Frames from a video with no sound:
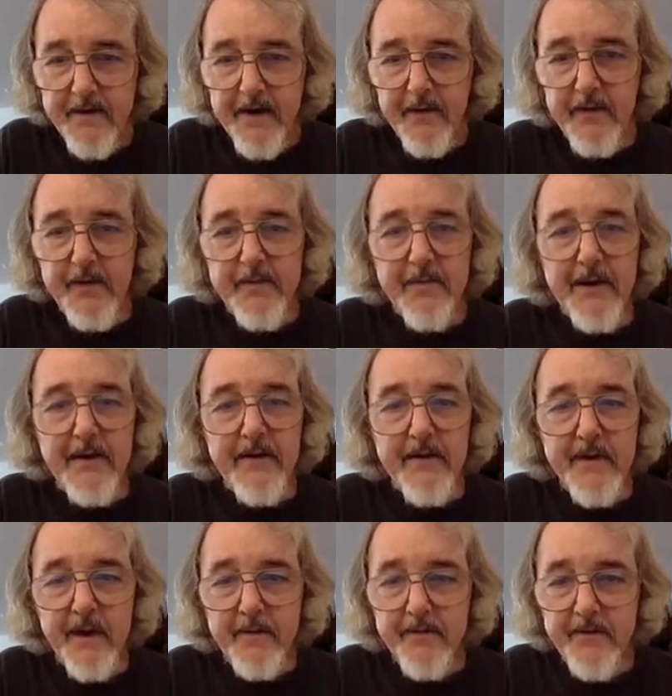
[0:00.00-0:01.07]
They're not really
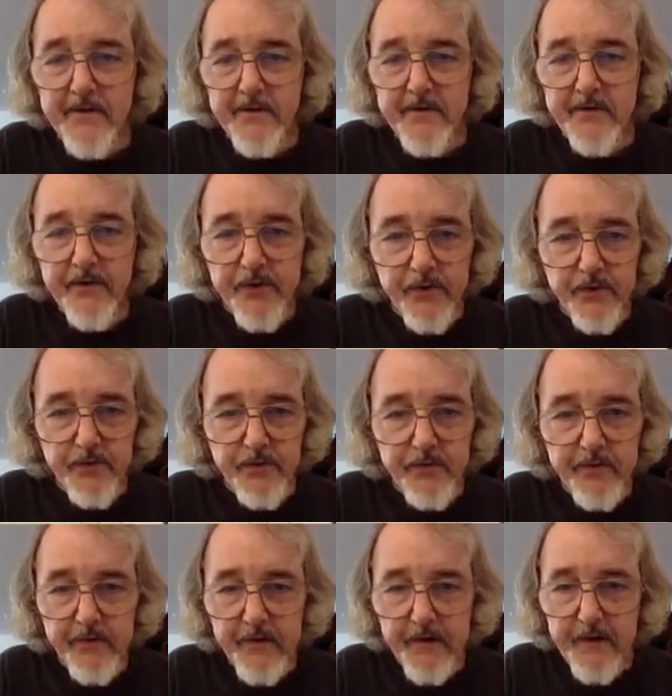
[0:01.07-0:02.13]
mountaintops, they're just
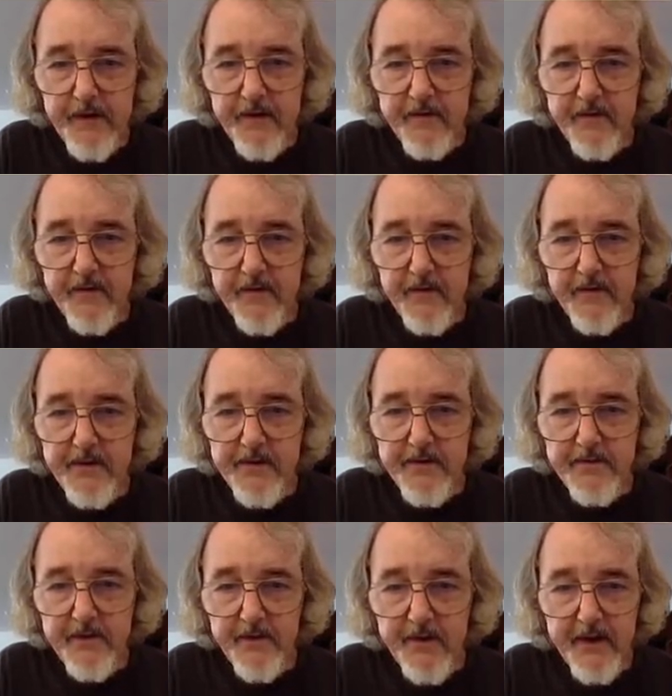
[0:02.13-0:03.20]
dunes. So
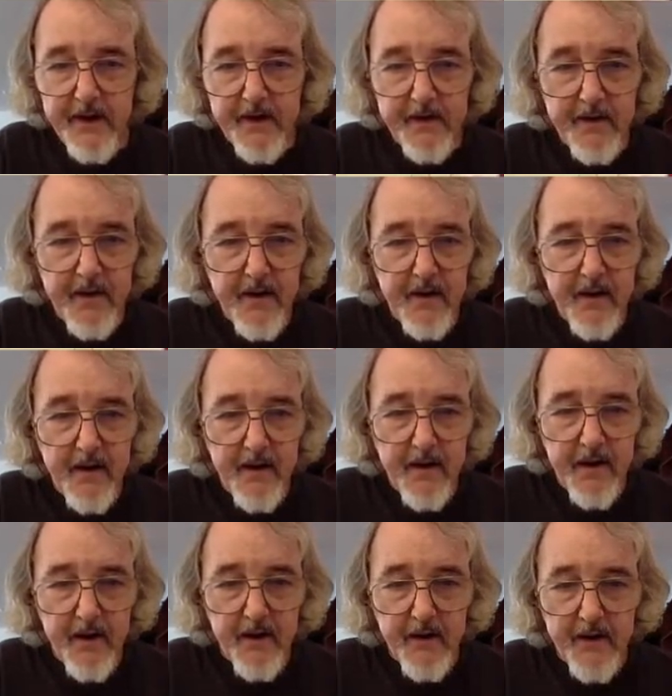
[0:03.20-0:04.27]
it should be okay.
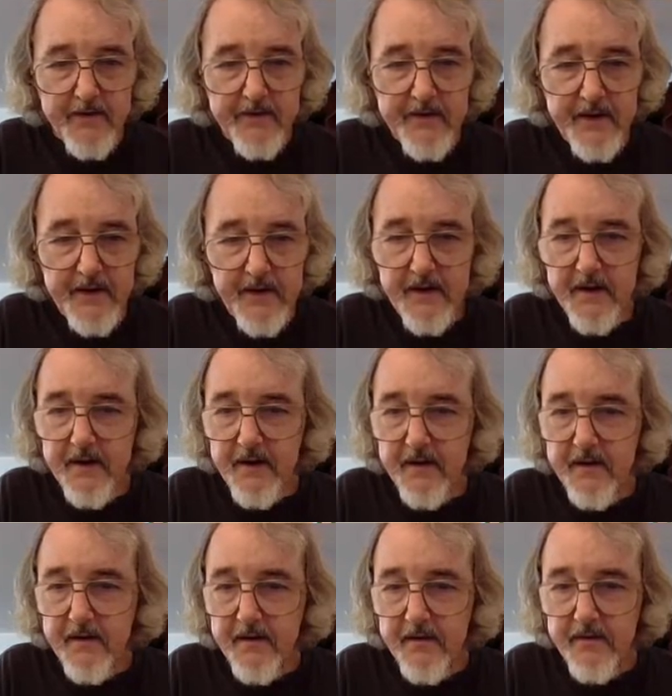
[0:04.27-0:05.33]
Oh, I see
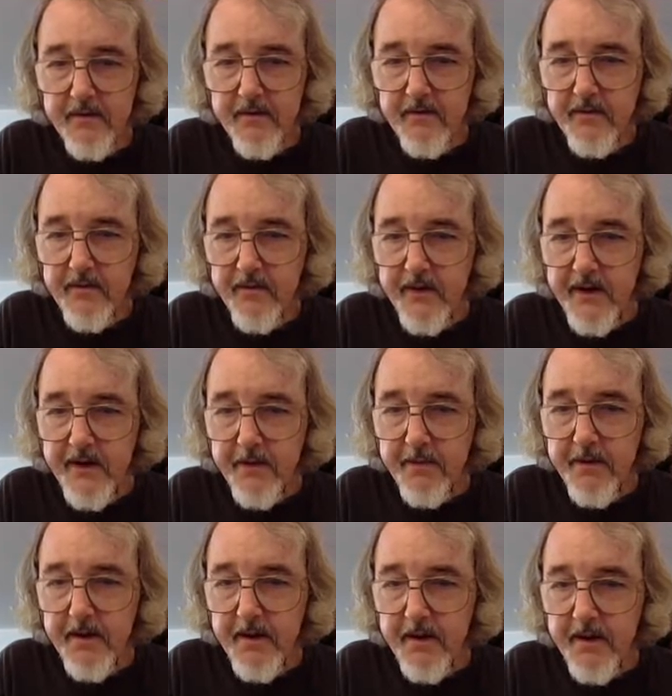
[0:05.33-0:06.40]
uh, there's a
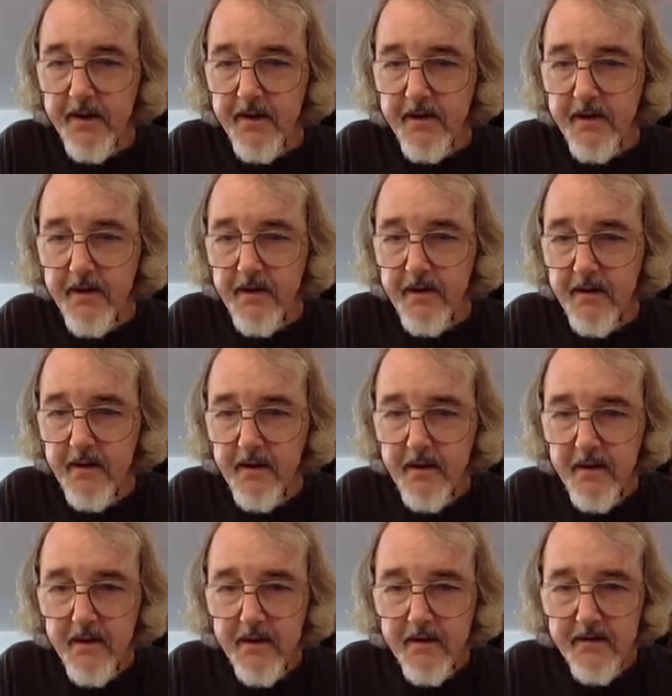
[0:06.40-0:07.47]
tree up ahead.
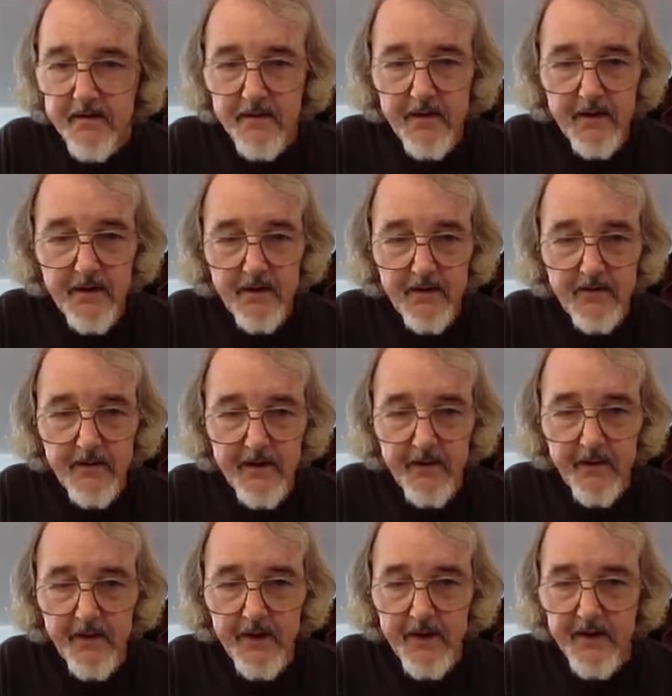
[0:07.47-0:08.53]
So that looks
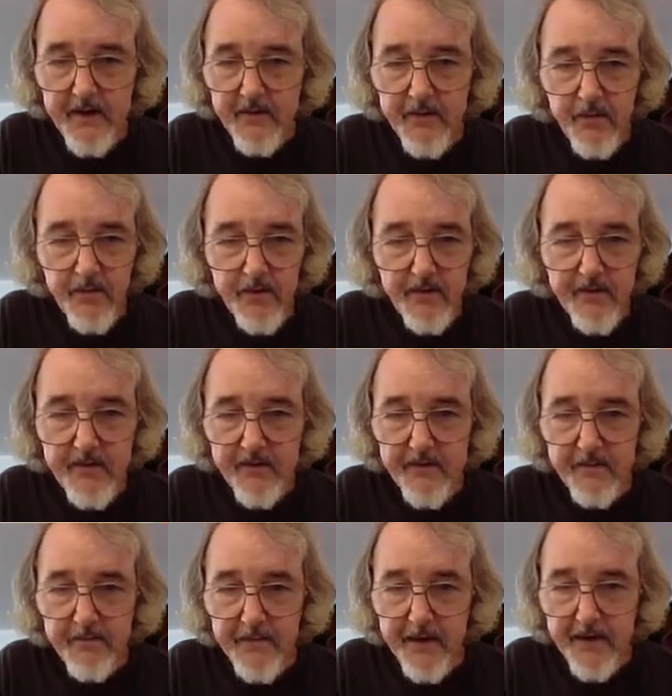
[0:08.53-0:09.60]
like we're heading toward
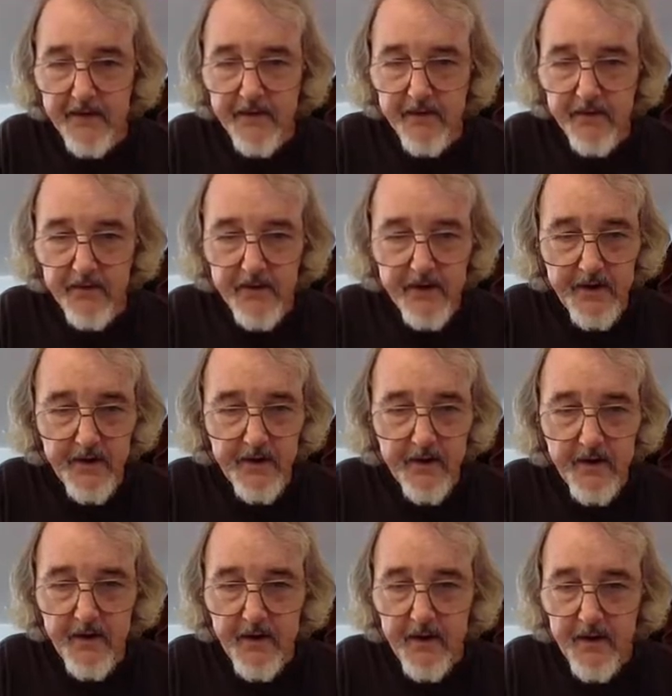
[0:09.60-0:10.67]
this mountain over
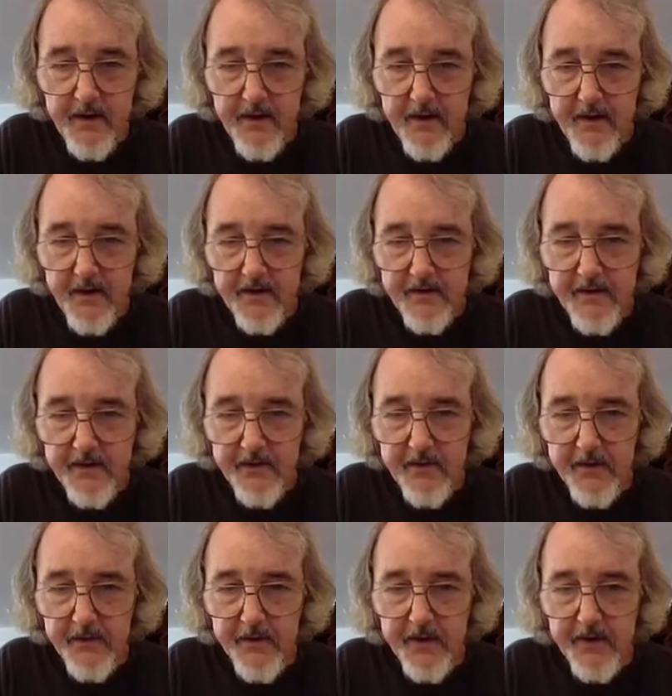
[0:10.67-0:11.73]
here. So I
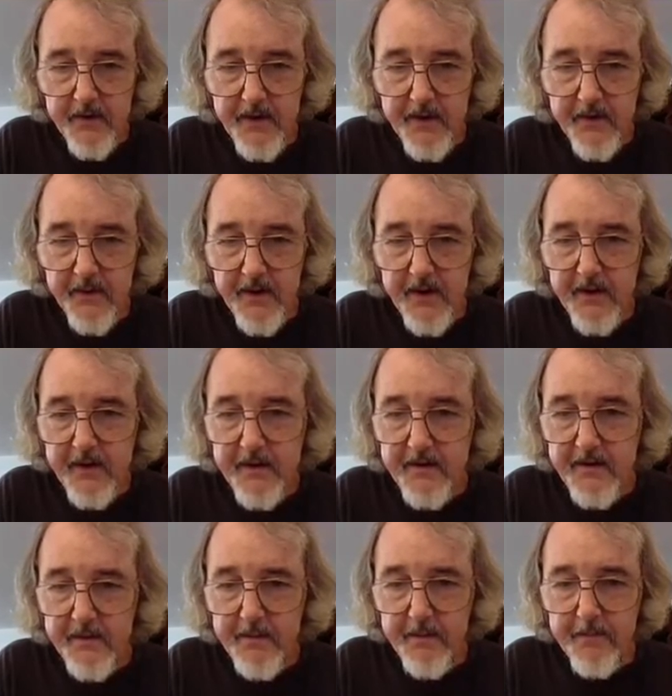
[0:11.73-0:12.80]
don't really want to go that way.
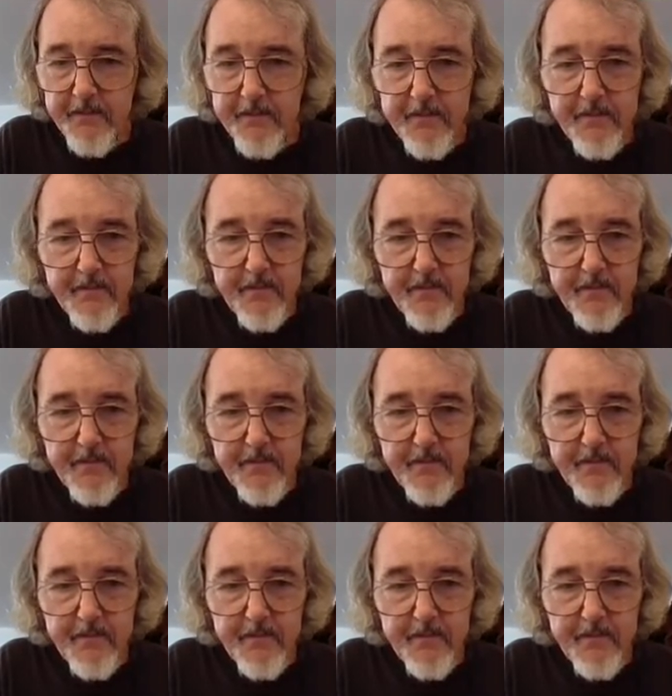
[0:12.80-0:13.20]
I'll come up